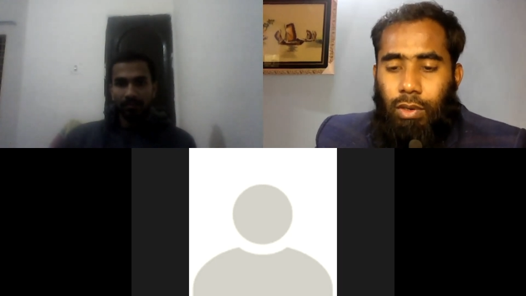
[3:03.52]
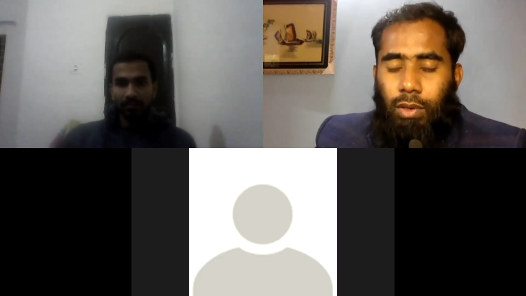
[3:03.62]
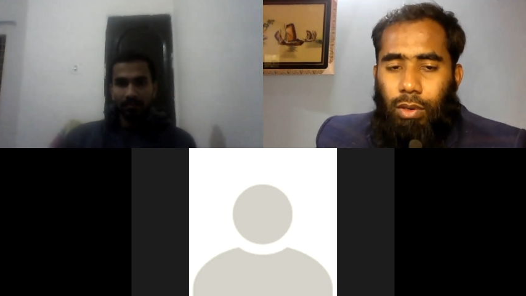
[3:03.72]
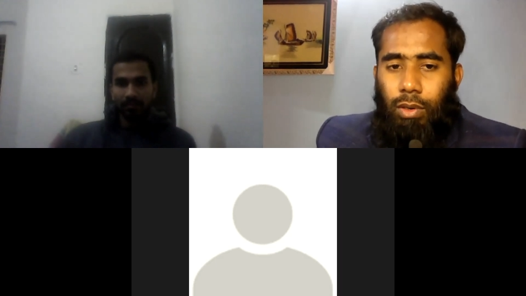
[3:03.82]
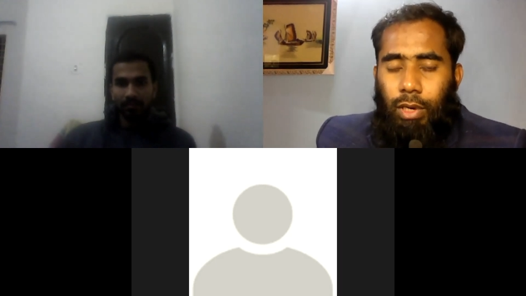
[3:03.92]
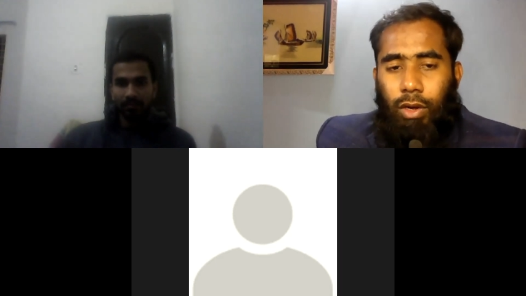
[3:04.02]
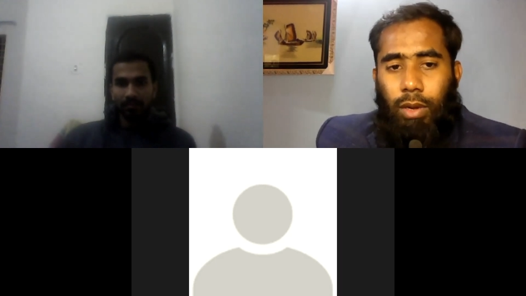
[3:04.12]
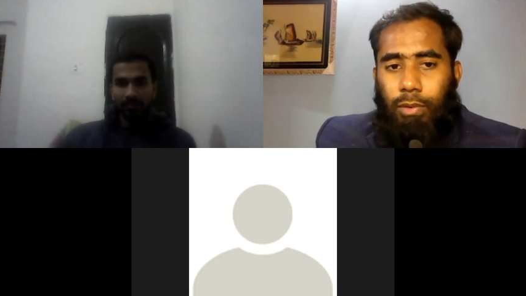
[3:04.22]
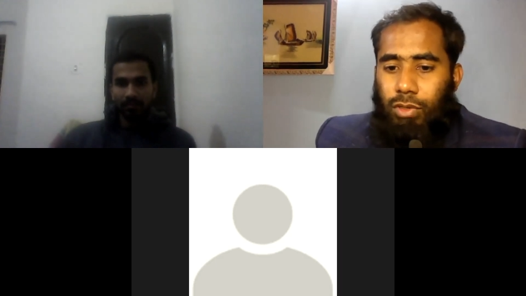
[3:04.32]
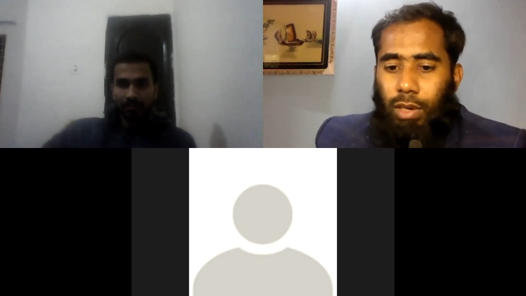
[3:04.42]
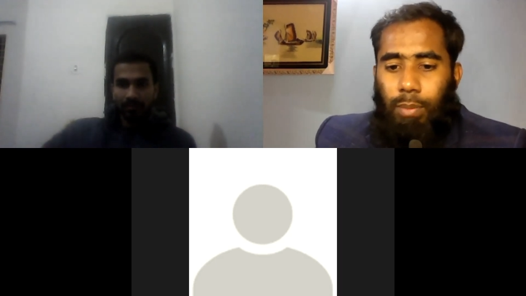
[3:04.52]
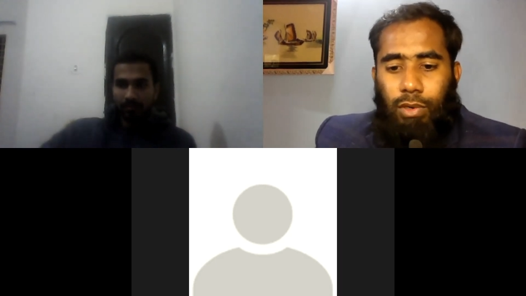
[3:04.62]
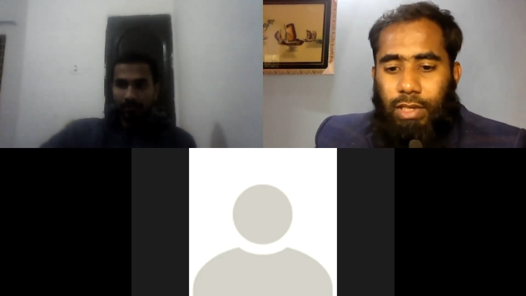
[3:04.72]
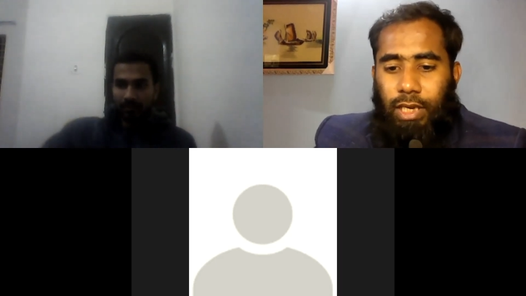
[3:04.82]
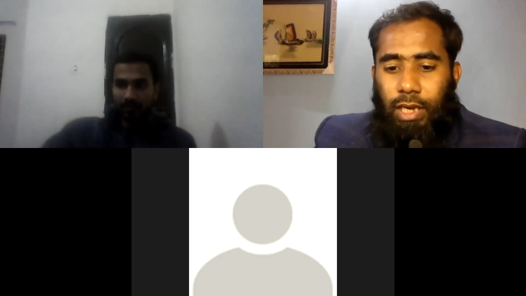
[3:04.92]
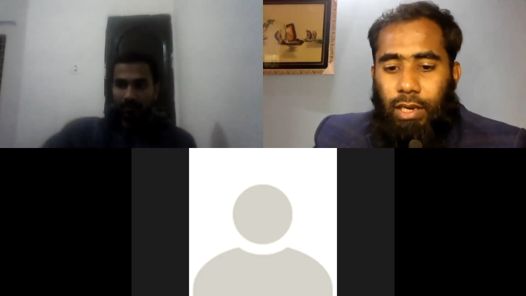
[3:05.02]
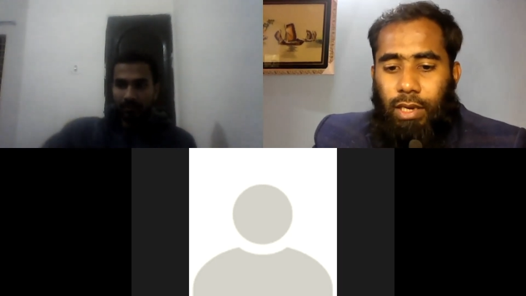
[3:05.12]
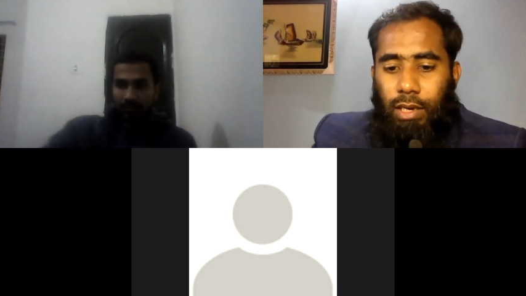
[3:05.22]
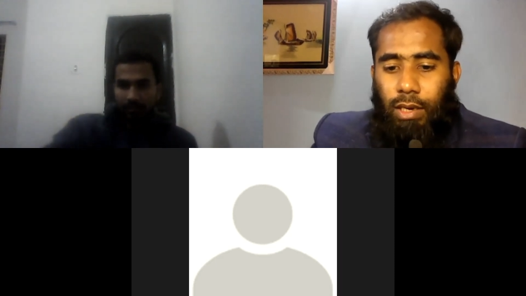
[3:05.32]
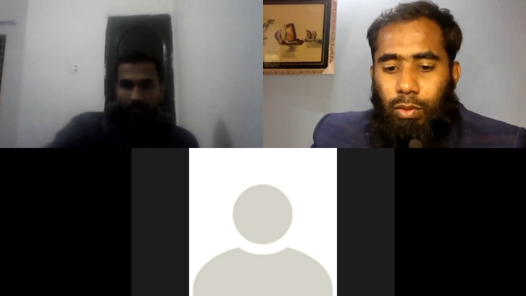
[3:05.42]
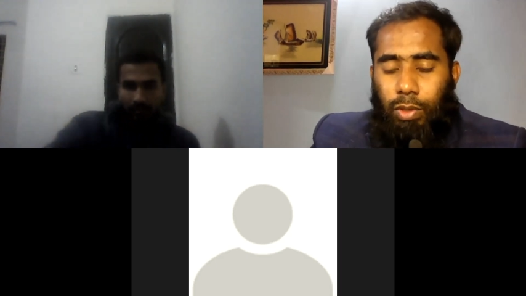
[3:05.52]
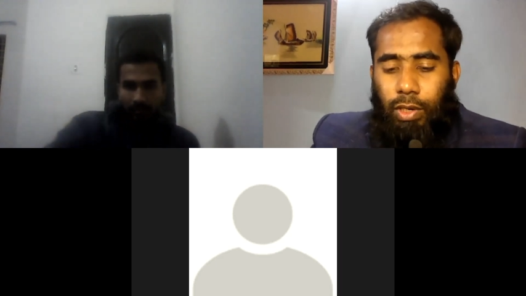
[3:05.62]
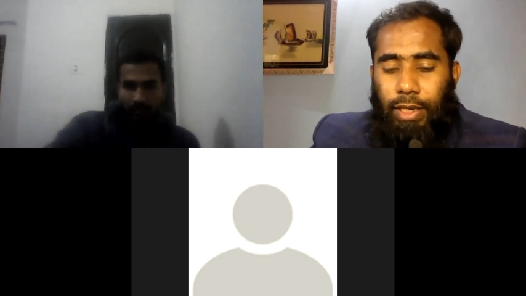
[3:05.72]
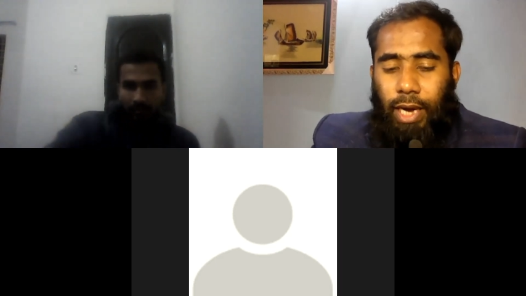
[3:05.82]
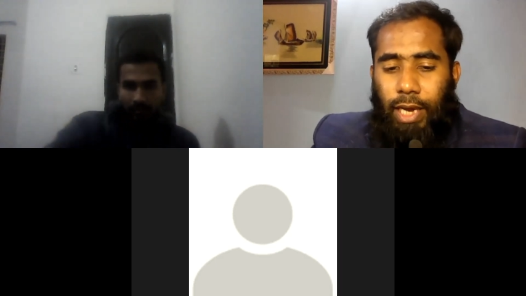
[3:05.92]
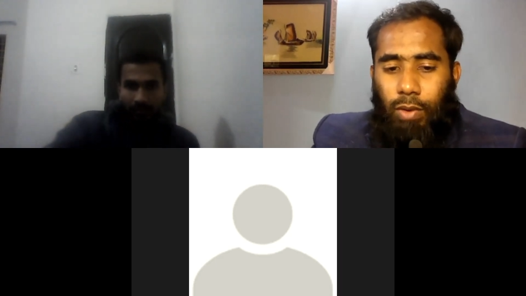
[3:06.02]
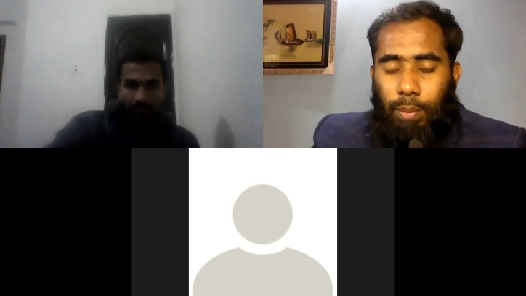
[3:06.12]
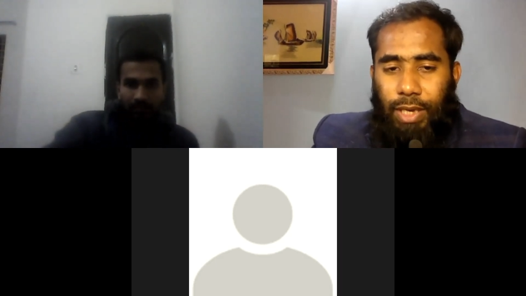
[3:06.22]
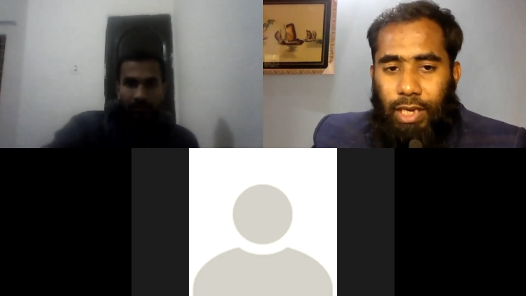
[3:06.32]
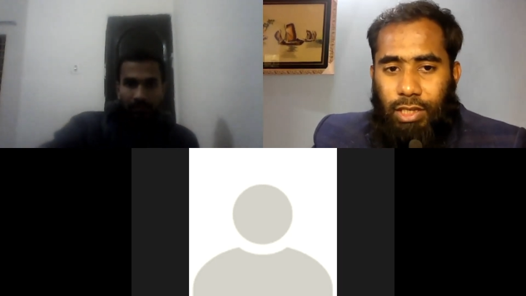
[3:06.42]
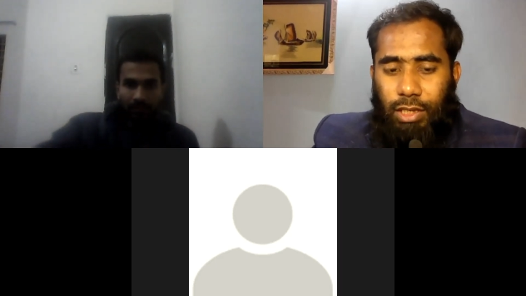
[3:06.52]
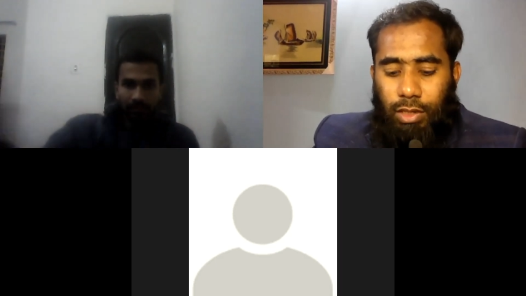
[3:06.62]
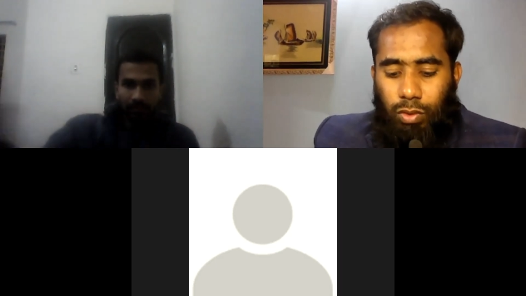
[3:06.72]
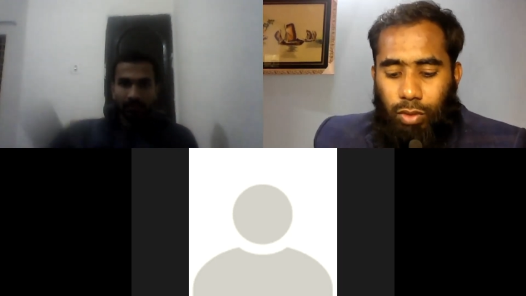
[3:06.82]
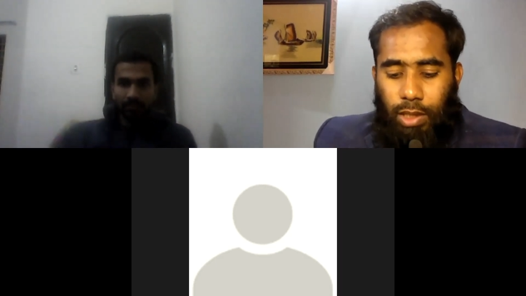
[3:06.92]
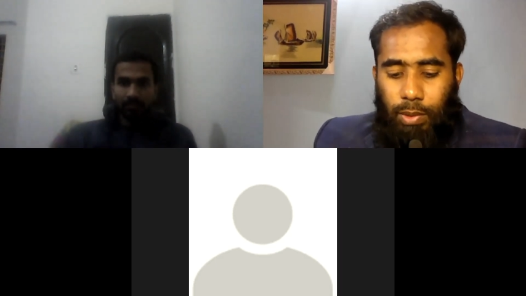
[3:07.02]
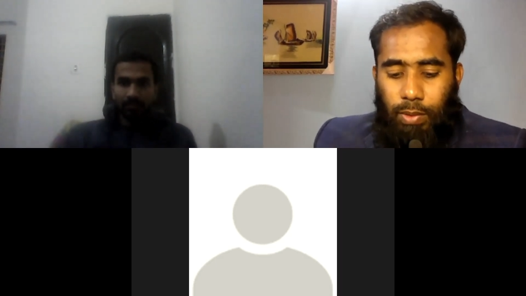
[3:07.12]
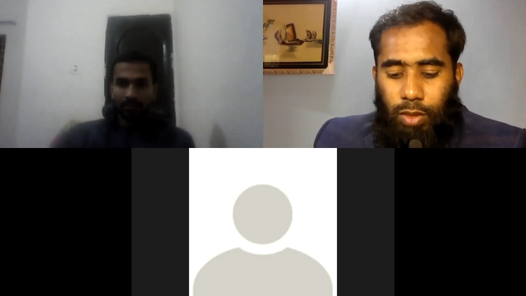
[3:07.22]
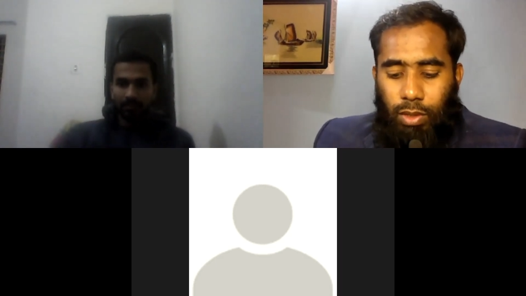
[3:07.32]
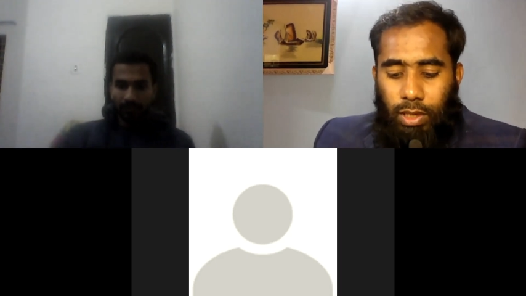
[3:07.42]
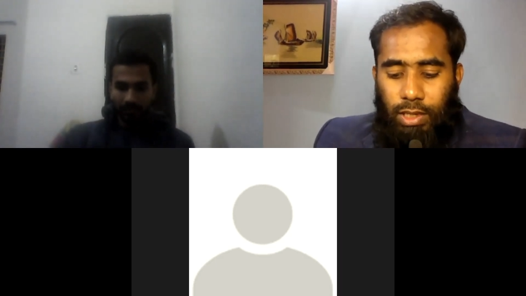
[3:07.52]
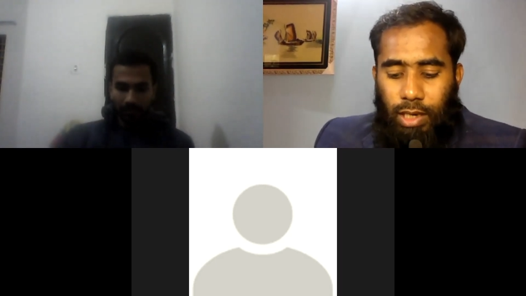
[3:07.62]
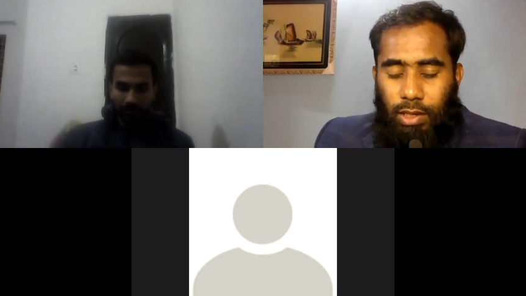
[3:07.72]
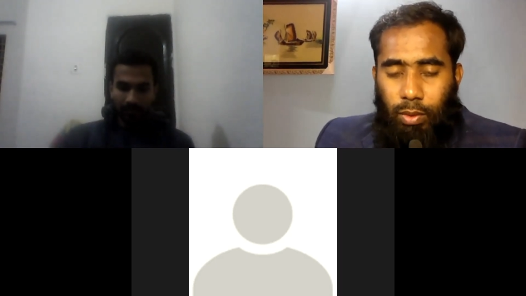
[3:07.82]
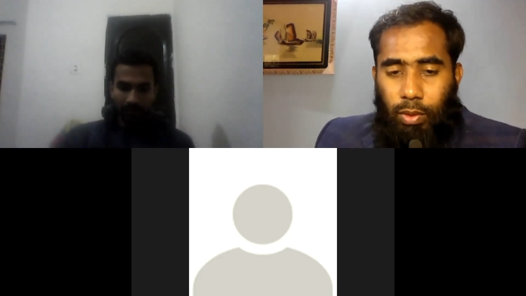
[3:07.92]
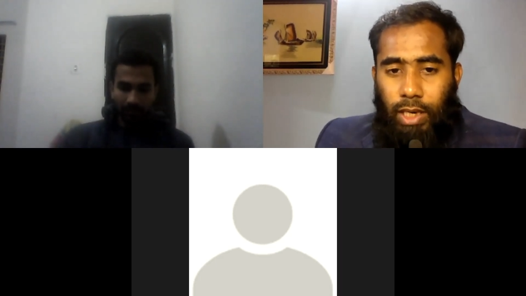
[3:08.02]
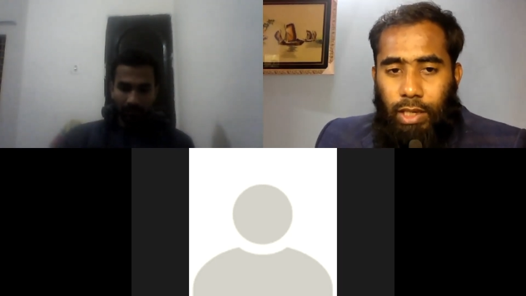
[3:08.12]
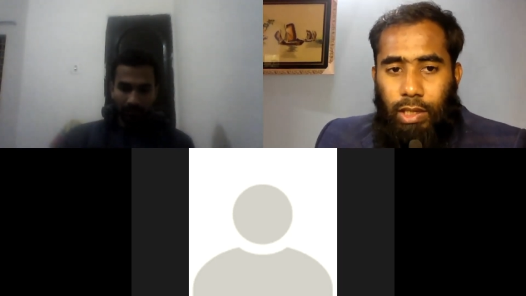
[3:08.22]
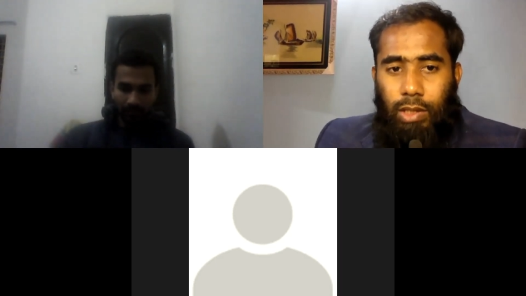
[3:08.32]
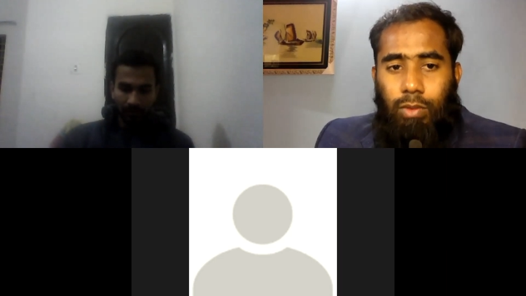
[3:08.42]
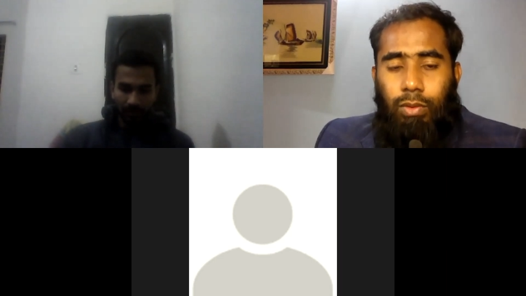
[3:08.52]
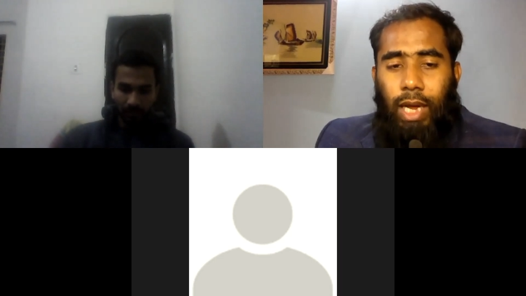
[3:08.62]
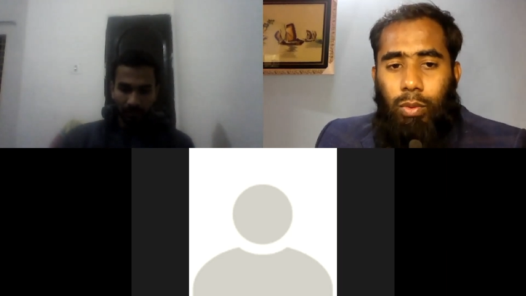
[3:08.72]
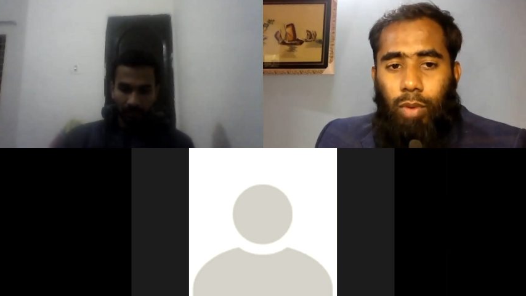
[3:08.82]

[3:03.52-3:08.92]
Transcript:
Speaker 1: know. Okay, of course, dear. We will try our best to give you a good result when you can